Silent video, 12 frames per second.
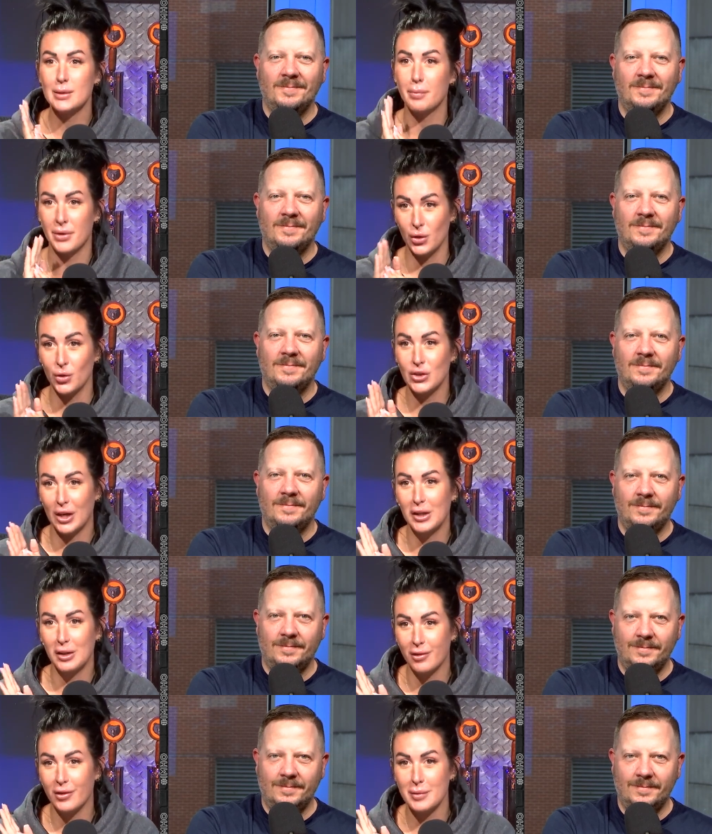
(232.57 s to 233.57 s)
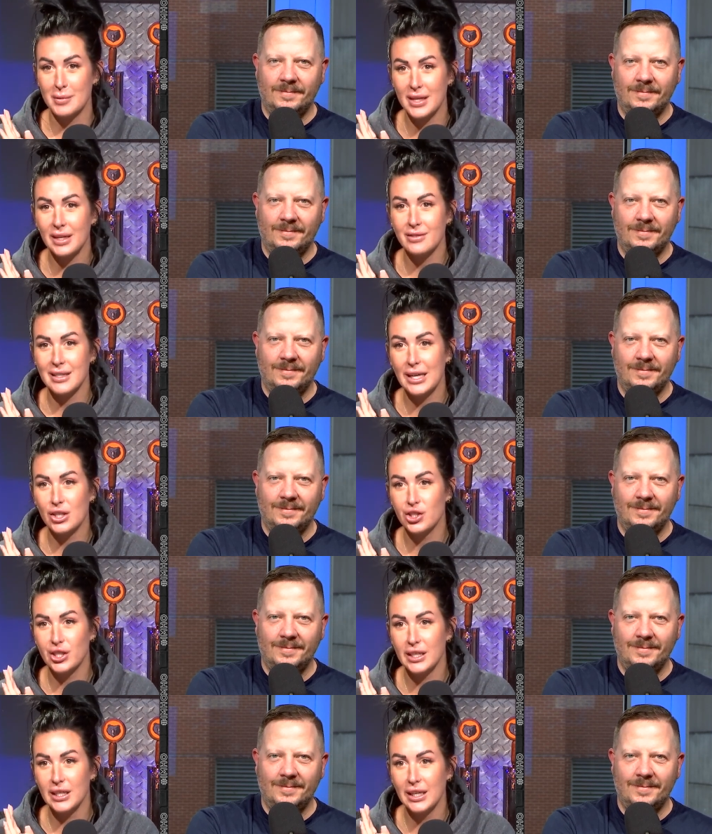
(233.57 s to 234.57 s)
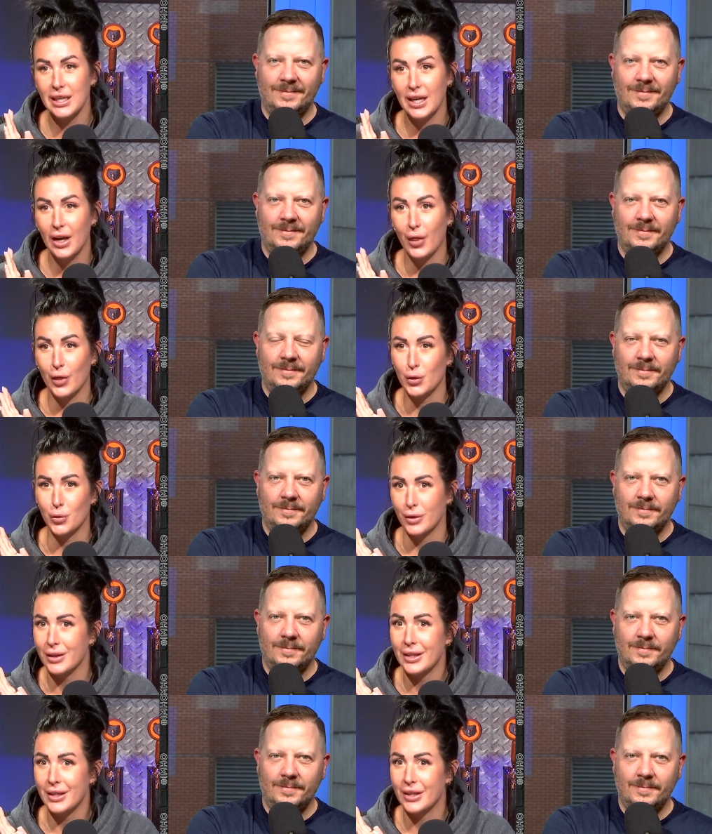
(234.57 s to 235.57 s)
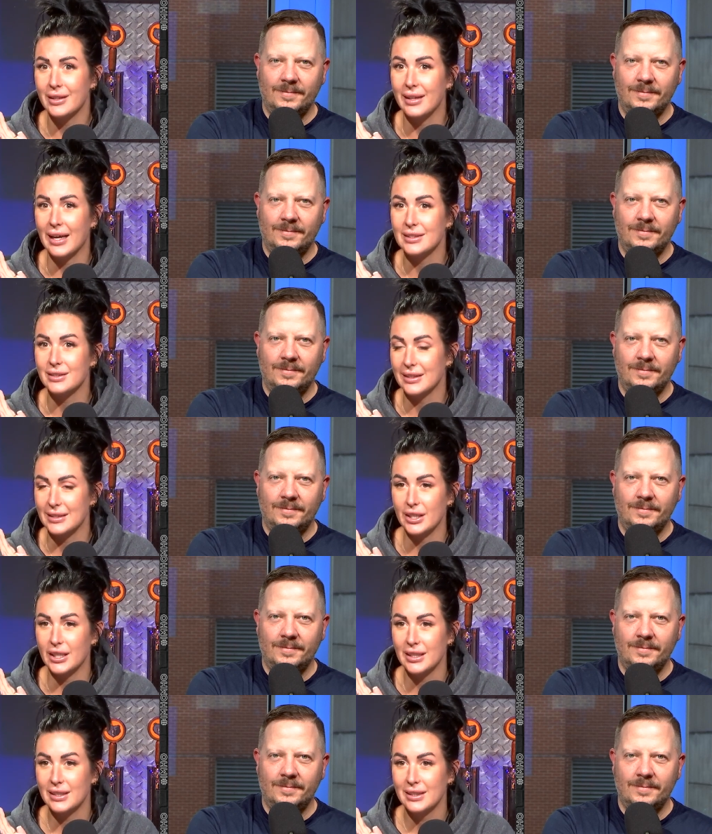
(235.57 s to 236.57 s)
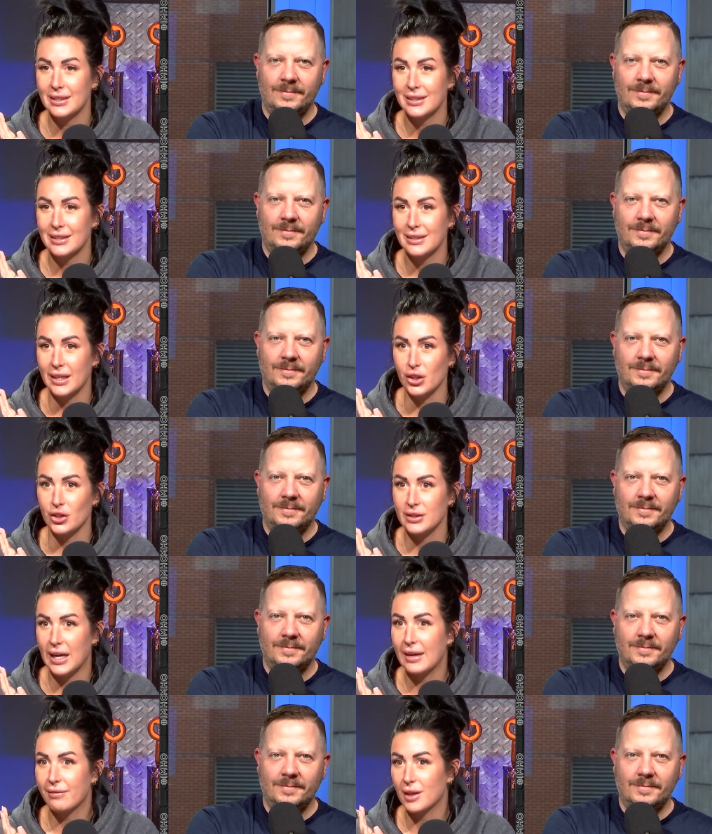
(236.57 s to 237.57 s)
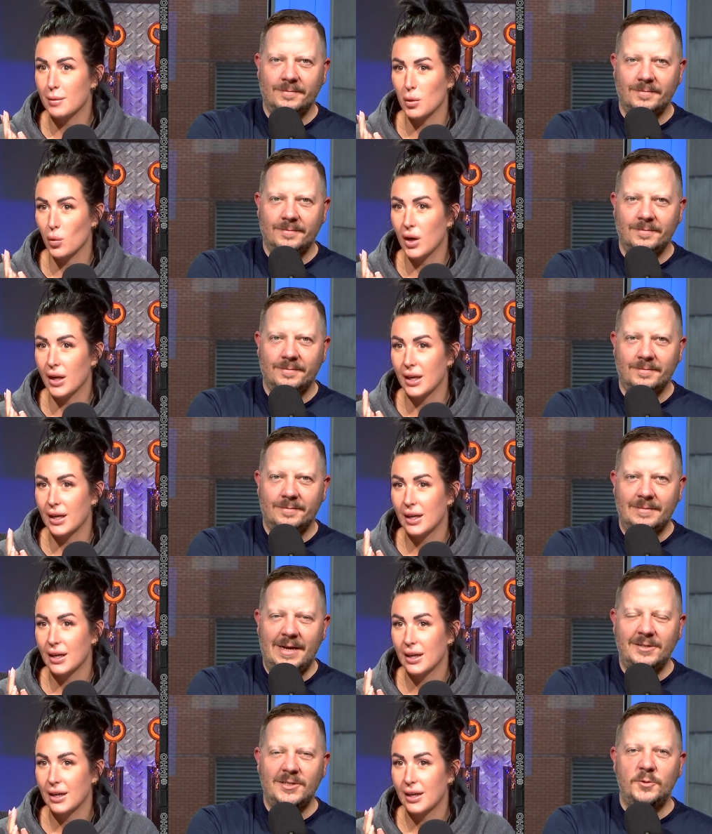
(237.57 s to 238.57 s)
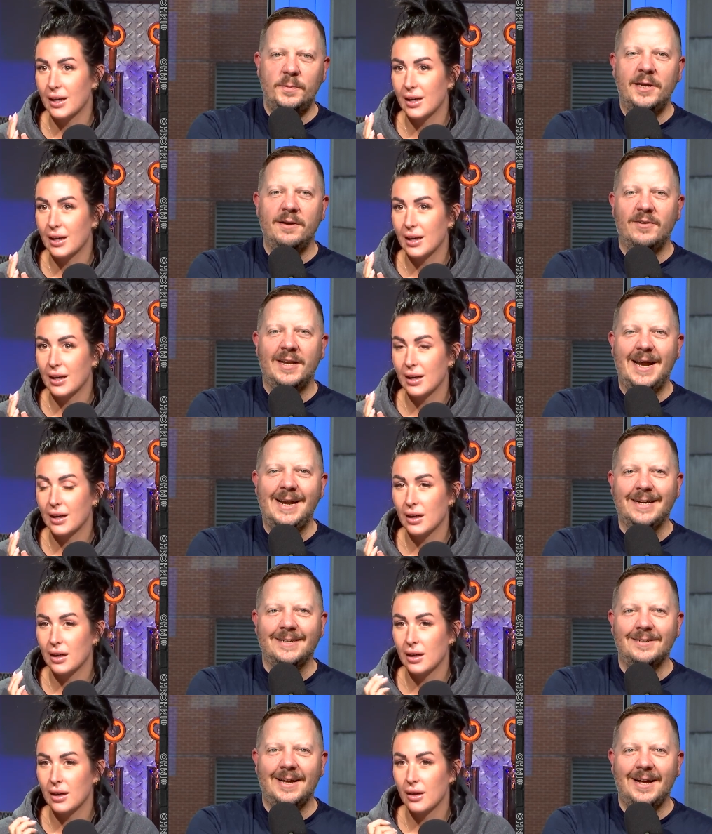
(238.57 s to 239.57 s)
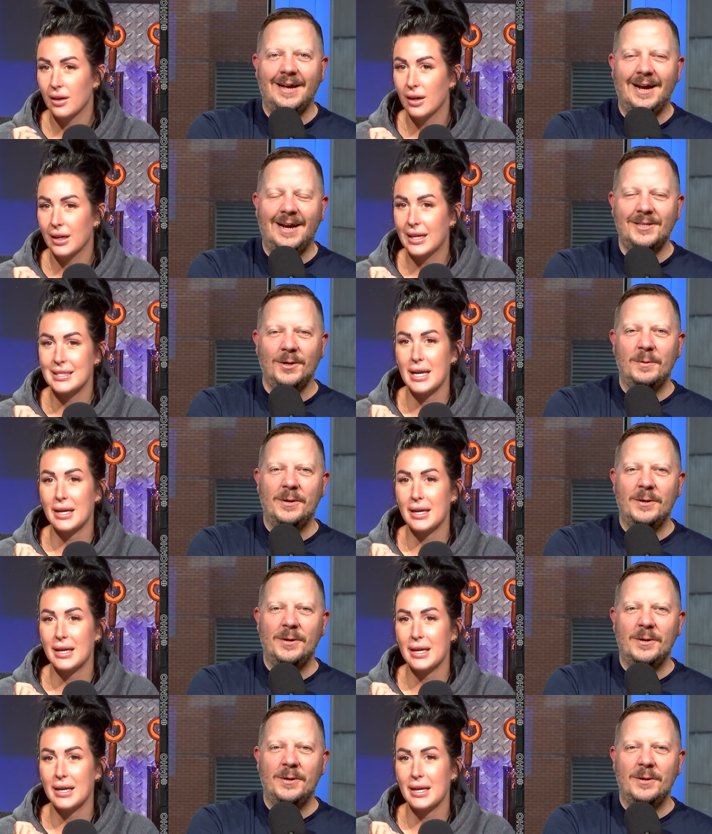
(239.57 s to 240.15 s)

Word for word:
Speaker 1: puked all over themselves last year, they're really good last this year. Like they're tied for number one.
Speaker 2: How's this speaking of Canadians? I thought I, we